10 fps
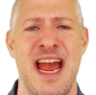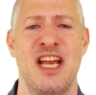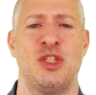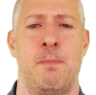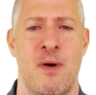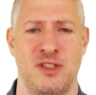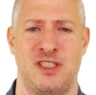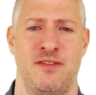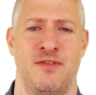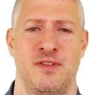cash
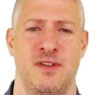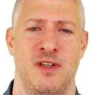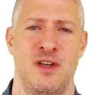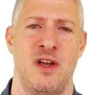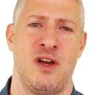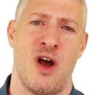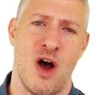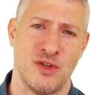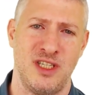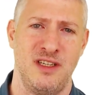positive,
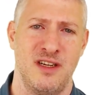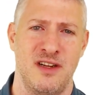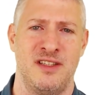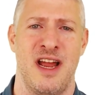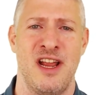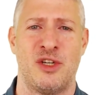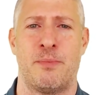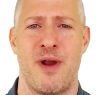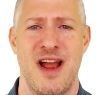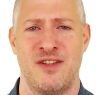causing the
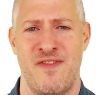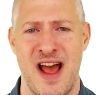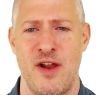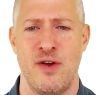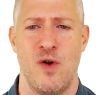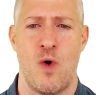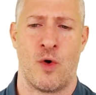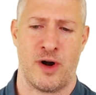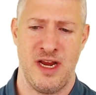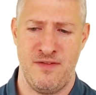enterprise value,
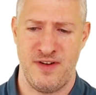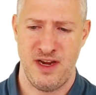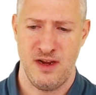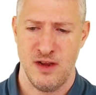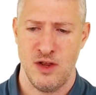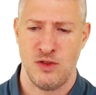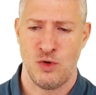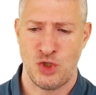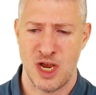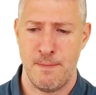or EV,
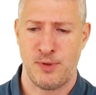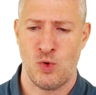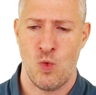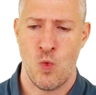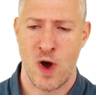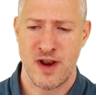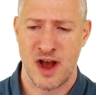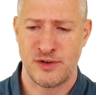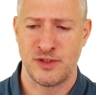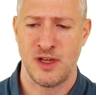to jump to
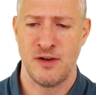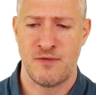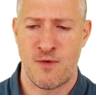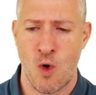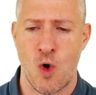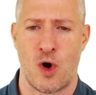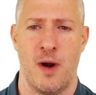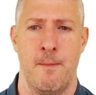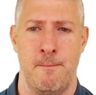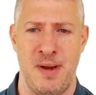
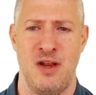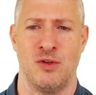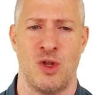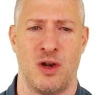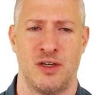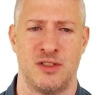$104 billion.